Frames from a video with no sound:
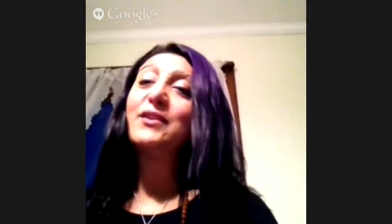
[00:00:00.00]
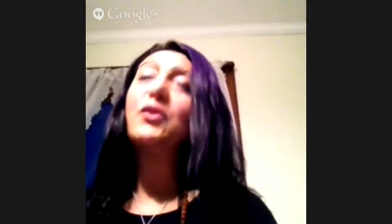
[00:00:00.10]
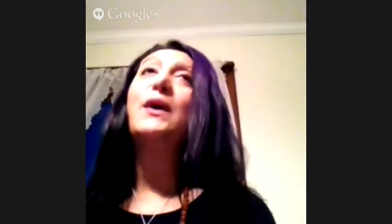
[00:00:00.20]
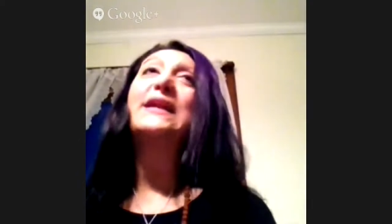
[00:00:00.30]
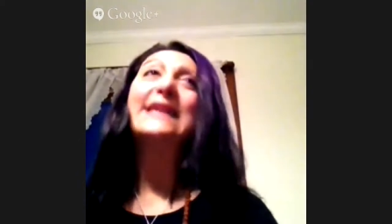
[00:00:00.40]

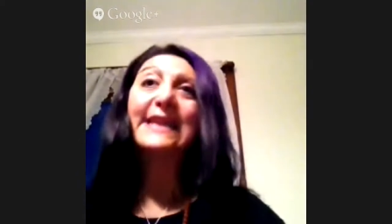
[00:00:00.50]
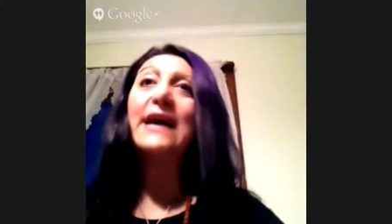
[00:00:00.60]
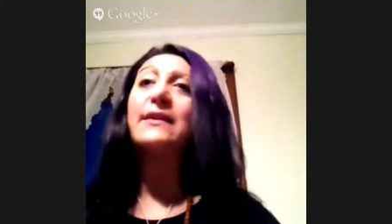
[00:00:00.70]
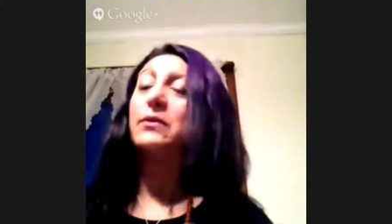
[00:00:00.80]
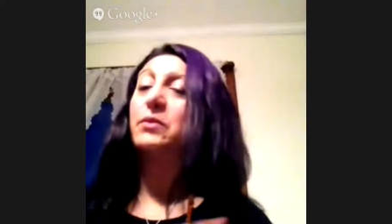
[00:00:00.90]
So I think
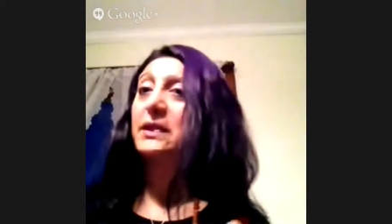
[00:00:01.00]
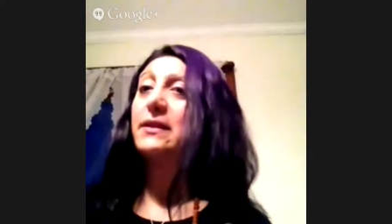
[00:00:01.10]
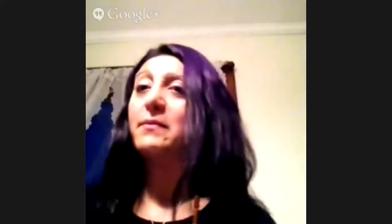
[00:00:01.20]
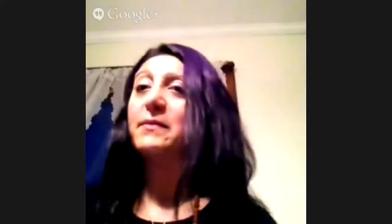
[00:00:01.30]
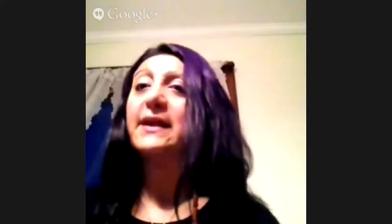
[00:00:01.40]
that would be
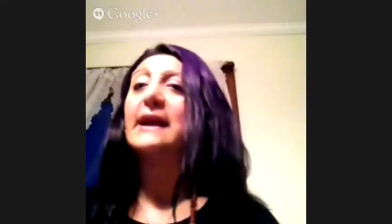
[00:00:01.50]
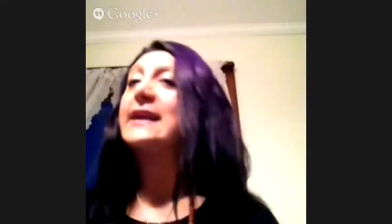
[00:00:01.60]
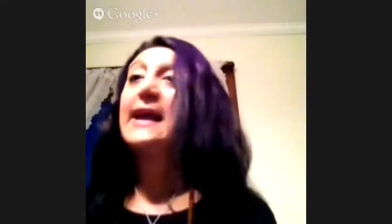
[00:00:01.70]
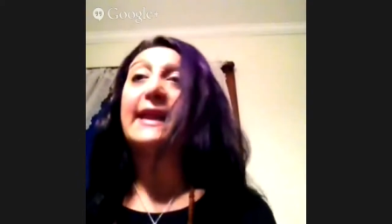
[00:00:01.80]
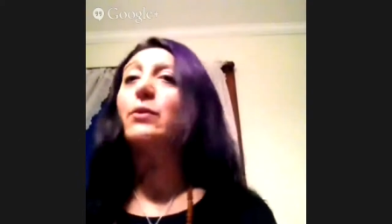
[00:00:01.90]
something.
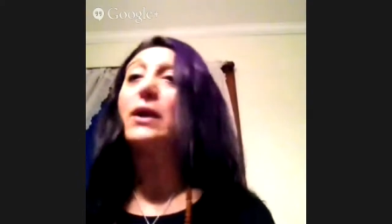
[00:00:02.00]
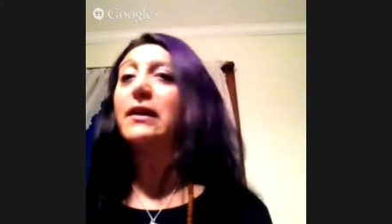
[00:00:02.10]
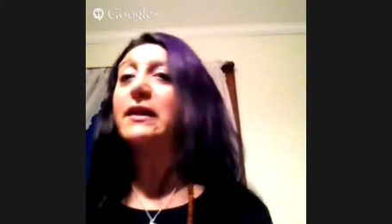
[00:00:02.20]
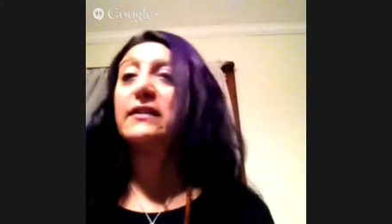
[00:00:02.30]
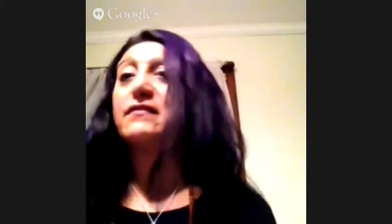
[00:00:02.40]
Again, I went on
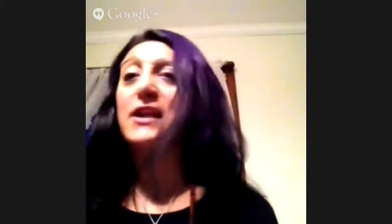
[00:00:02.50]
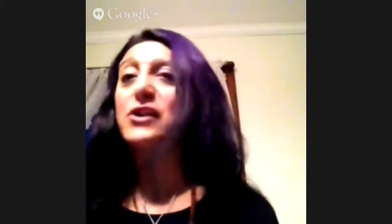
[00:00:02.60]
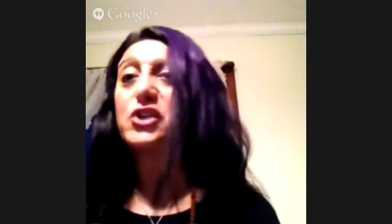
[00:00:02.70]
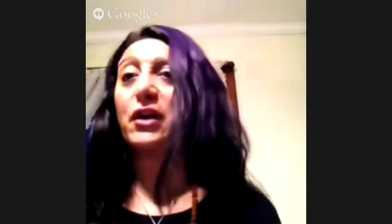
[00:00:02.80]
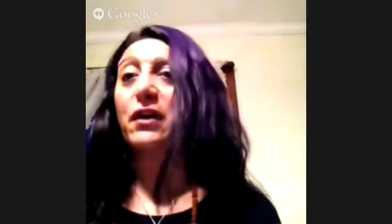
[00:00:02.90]
an
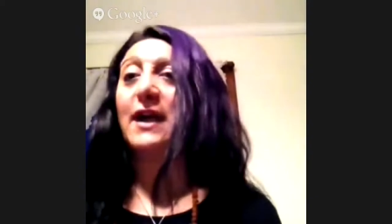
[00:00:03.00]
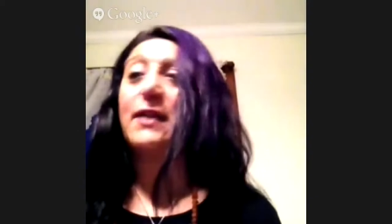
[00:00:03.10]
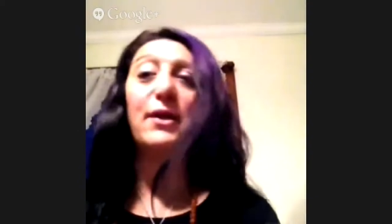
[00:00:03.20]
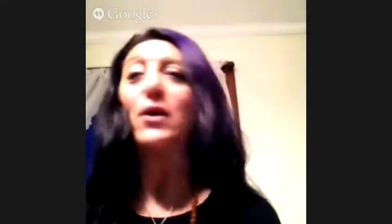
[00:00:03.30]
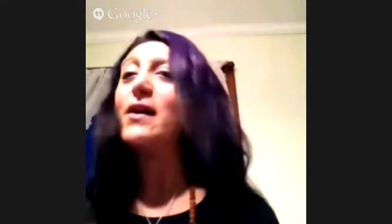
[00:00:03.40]
adventure. I
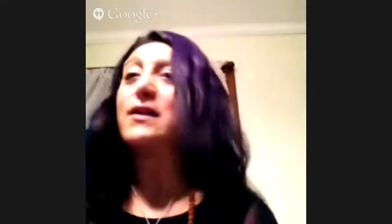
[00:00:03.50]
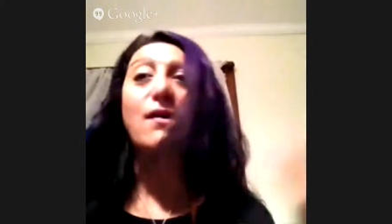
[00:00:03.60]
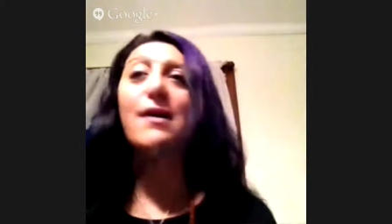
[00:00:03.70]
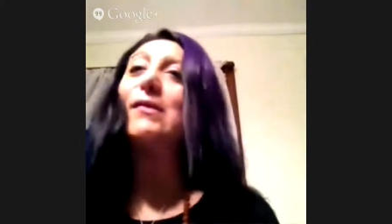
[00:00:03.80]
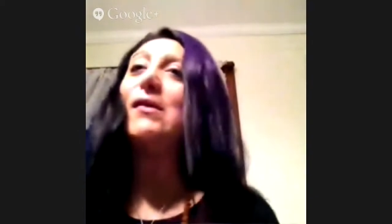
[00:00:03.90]
went on and
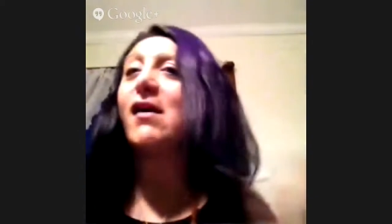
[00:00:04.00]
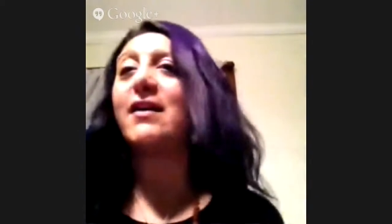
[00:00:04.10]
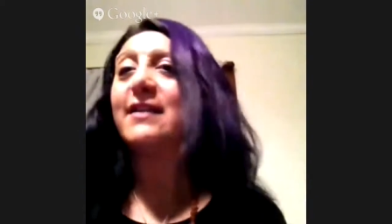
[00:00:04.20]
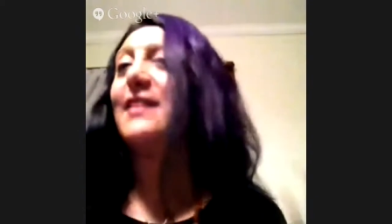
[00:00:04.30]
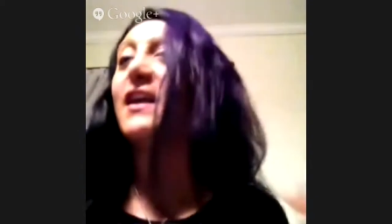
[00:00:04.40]
on and
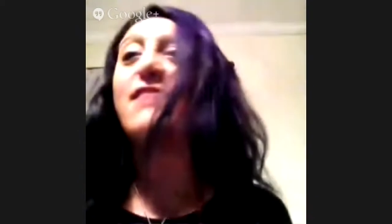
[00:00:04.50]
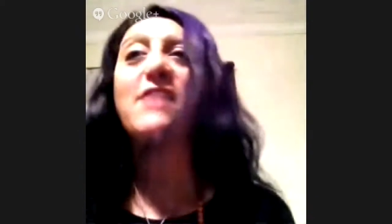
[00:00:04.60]
on. I love it.